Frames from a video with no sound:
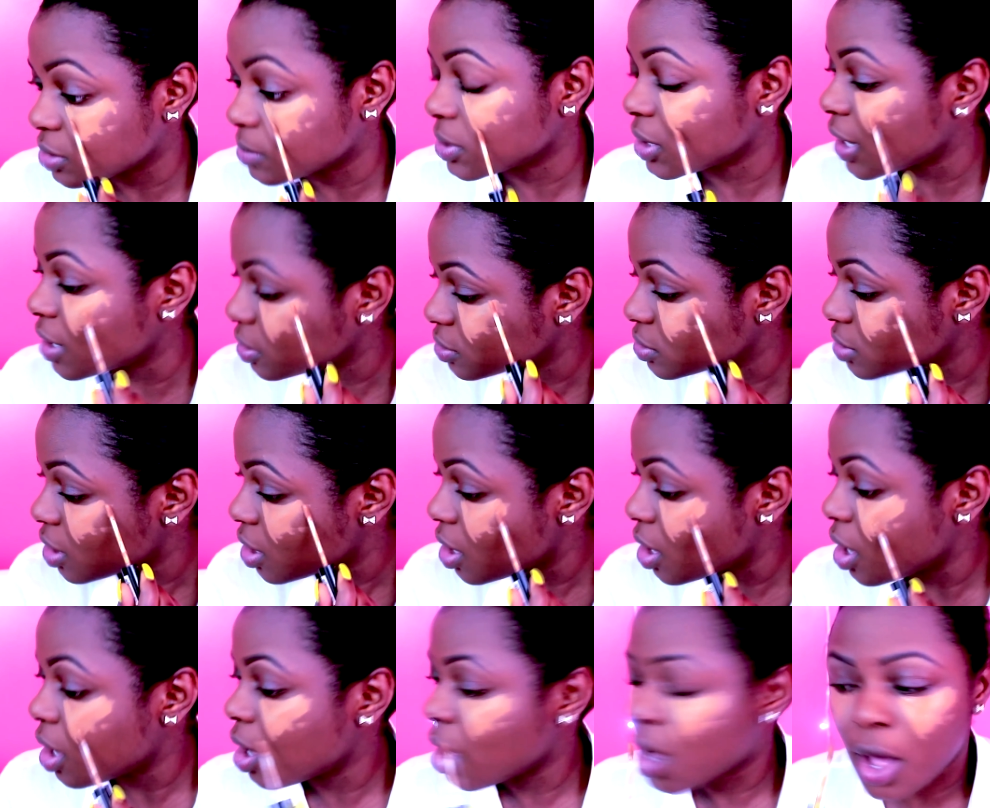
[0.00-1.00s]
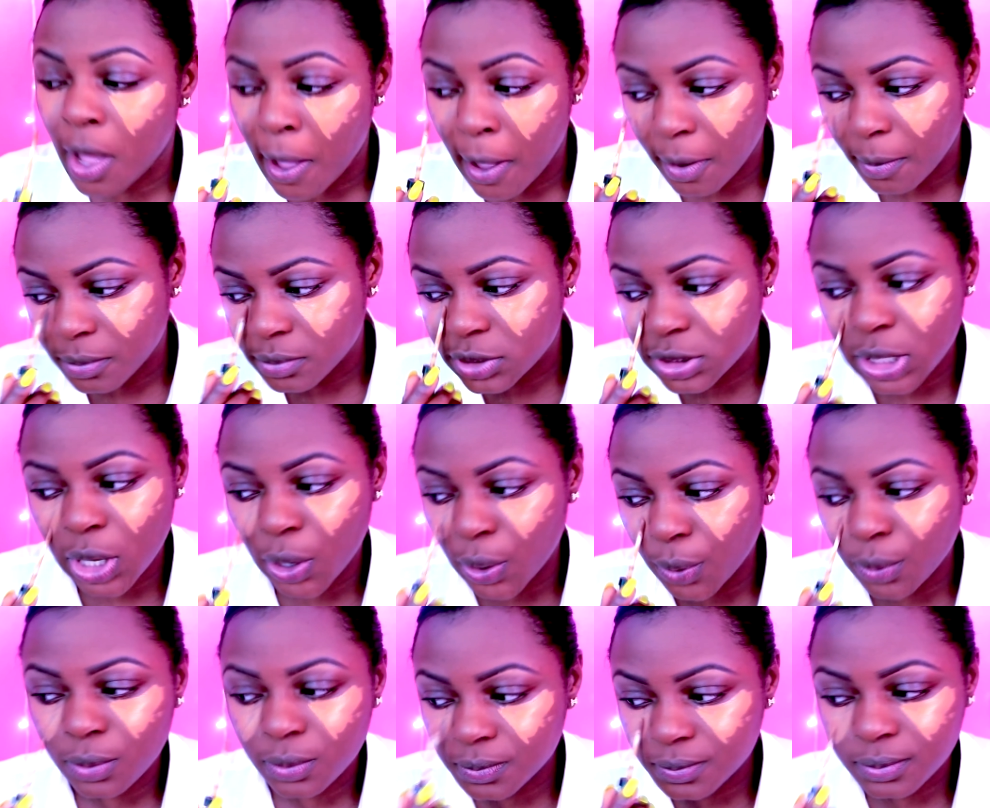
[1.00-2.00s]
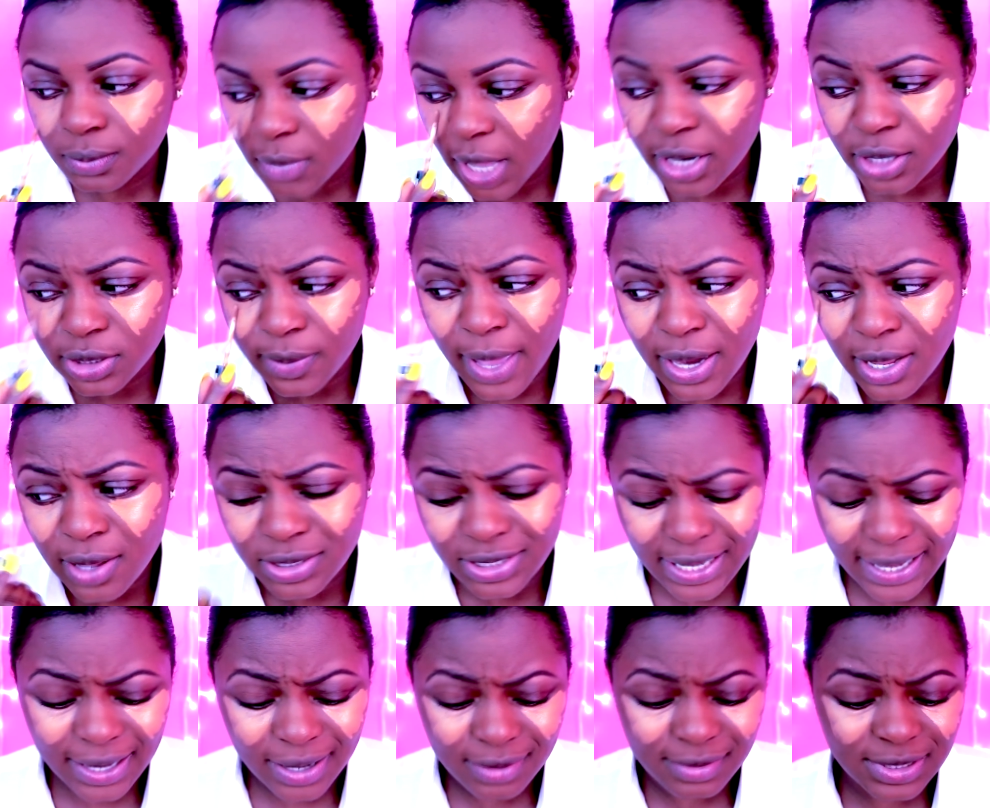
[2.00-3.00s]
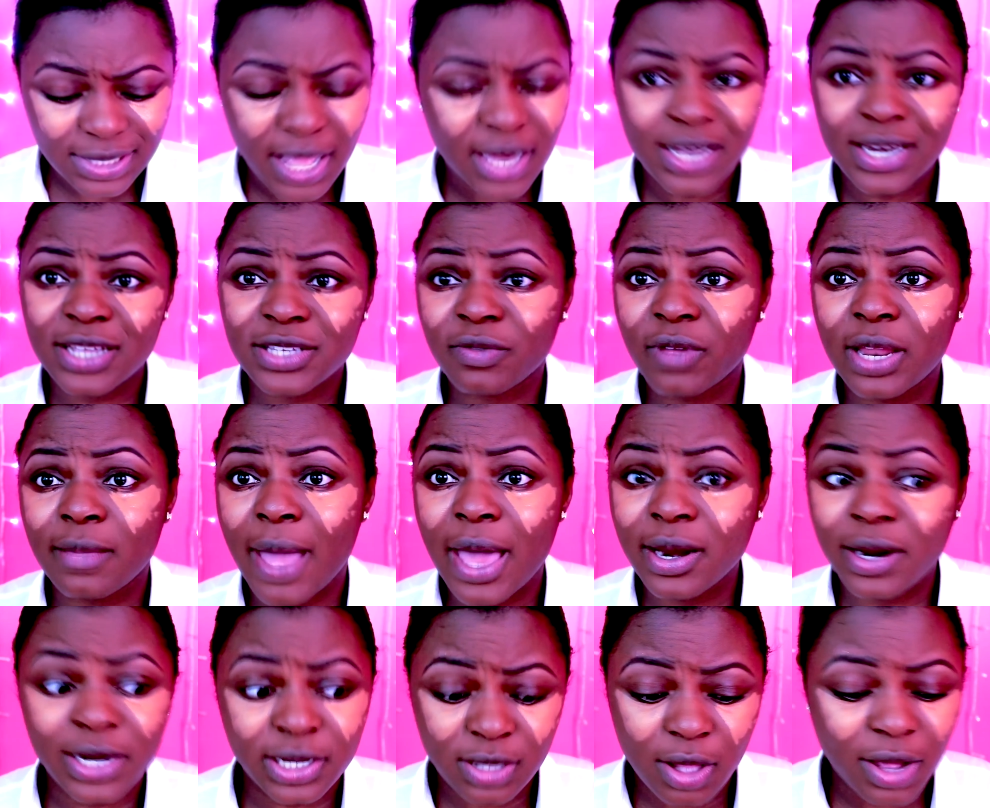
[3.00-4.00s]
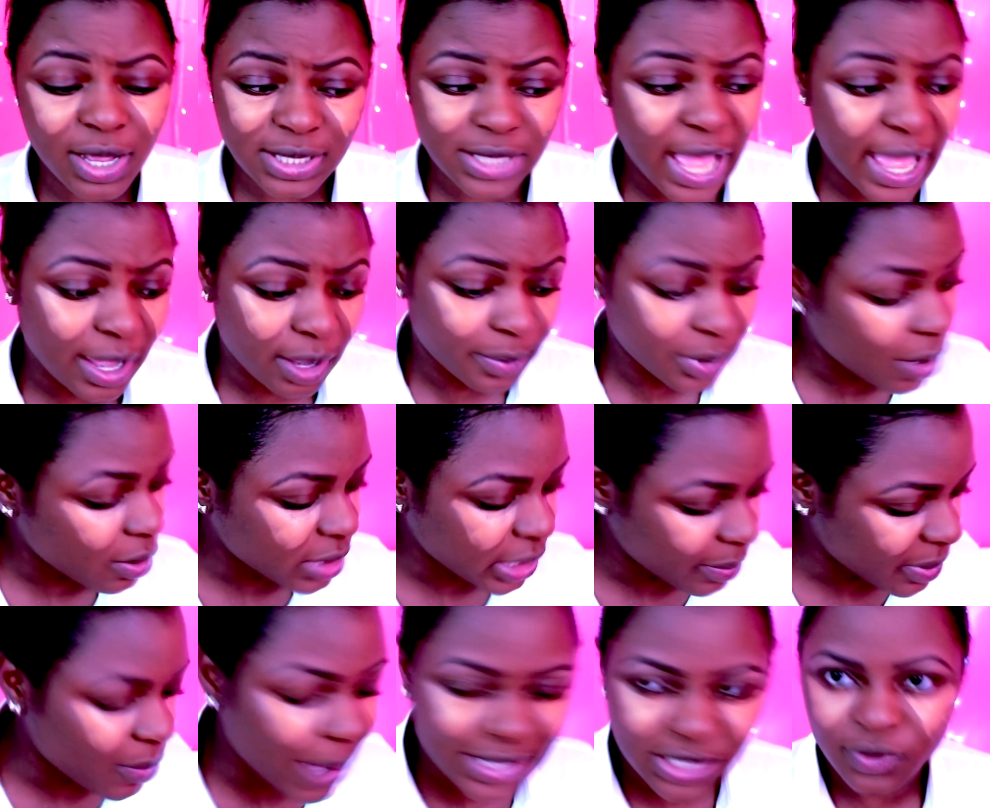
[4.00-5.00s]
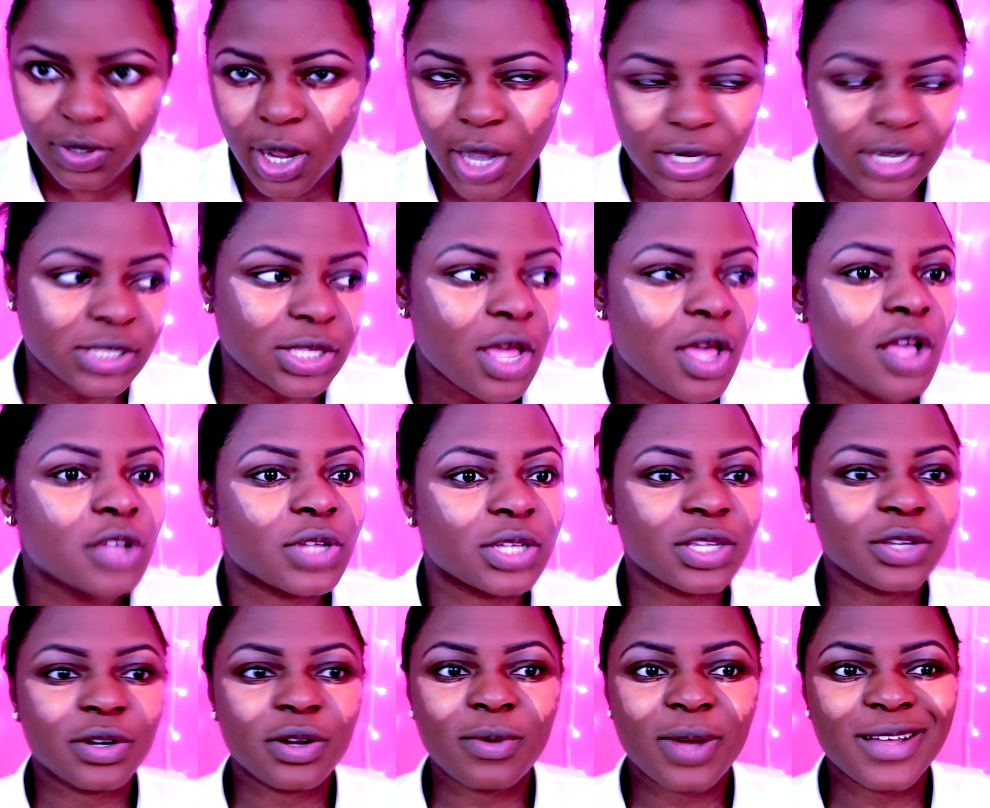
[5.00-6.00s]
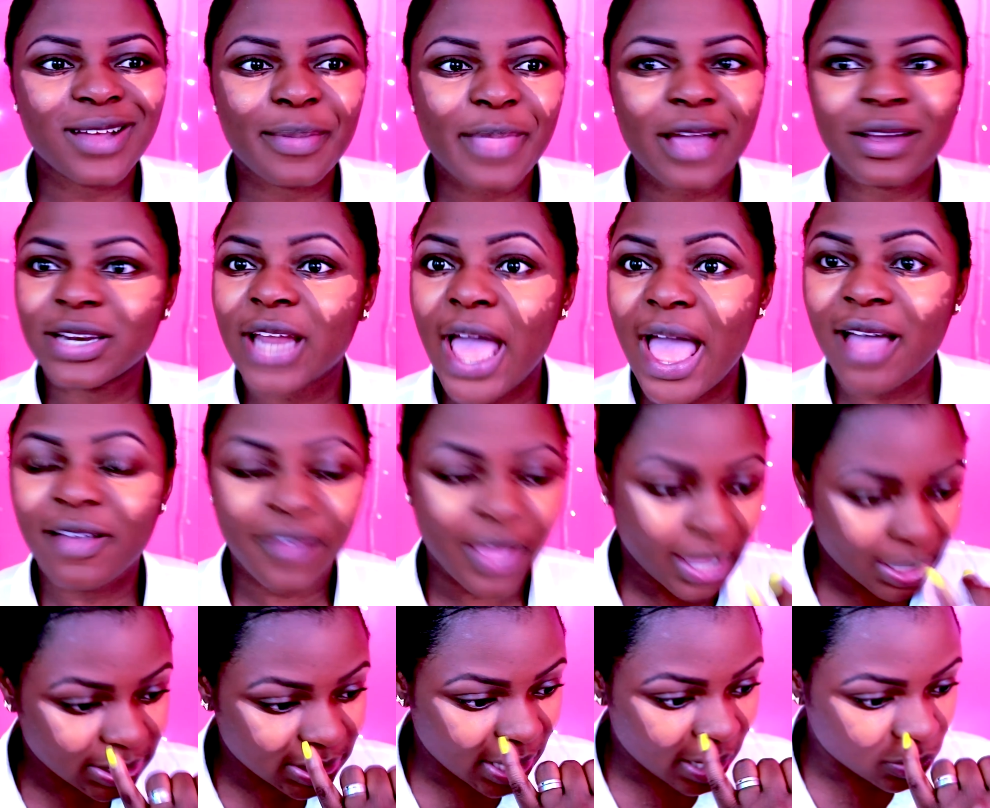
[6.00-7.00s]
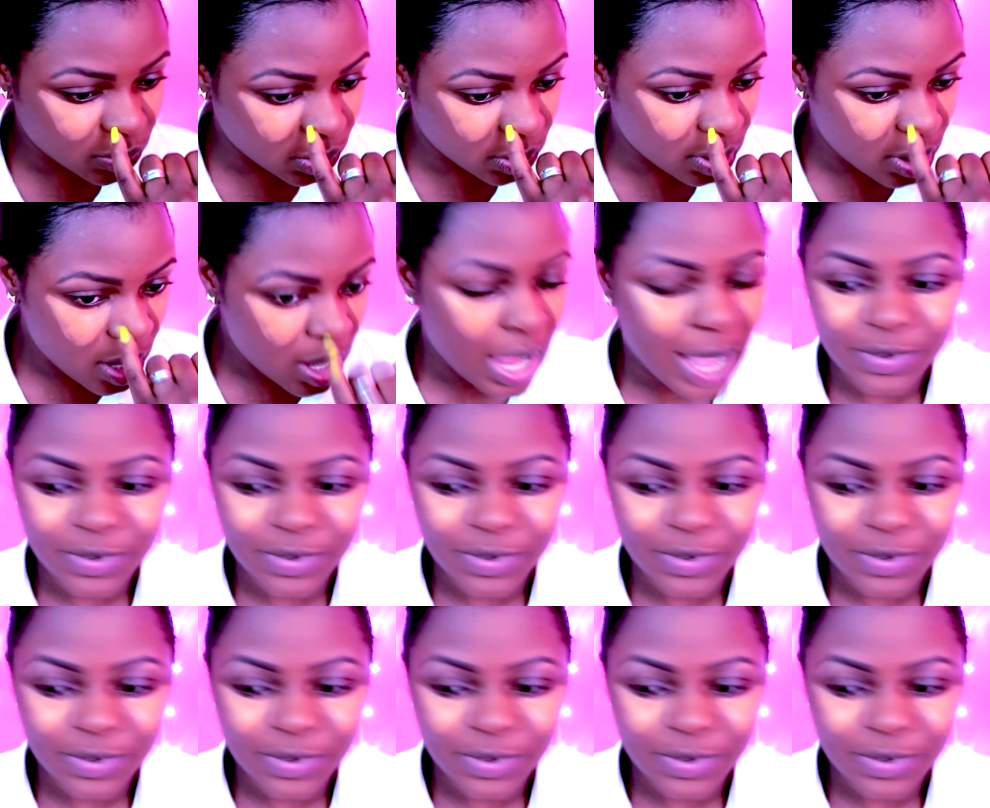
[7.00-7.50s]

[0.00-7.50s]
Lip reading: something else. And then somebody else said it doesn't really matter, as long as I upload, they'll be watching regardless. So I said, you know what, I'm not gonna have a schedule.